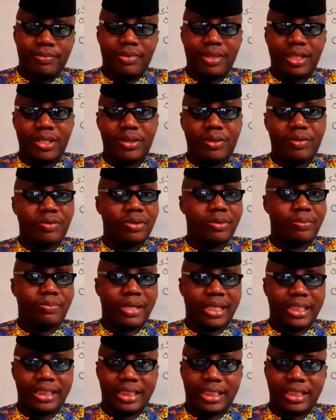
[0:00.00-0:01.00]
of the
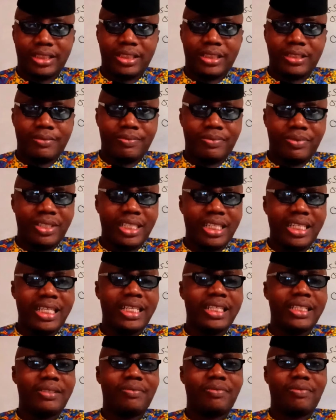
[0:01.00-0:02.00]
passage
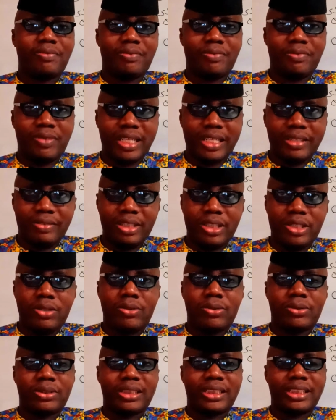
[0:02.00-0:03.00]
in very
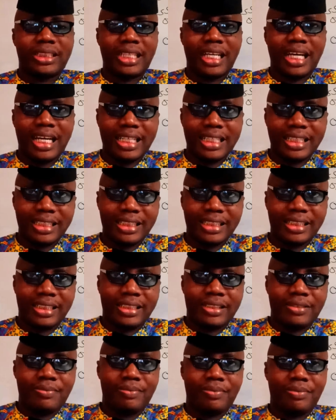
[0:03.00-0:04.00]
concise
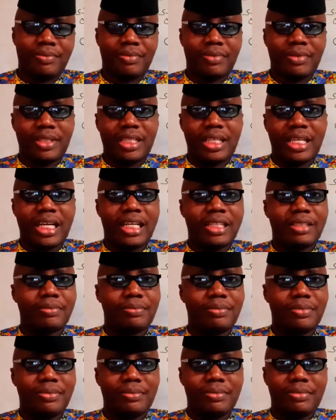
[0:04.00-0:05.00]
and
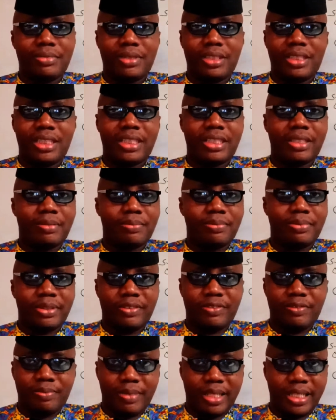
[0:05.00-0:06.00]
in a brief
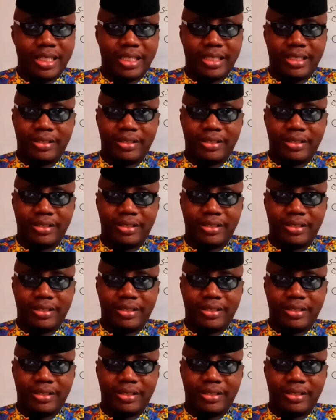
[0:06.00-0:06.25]
manner.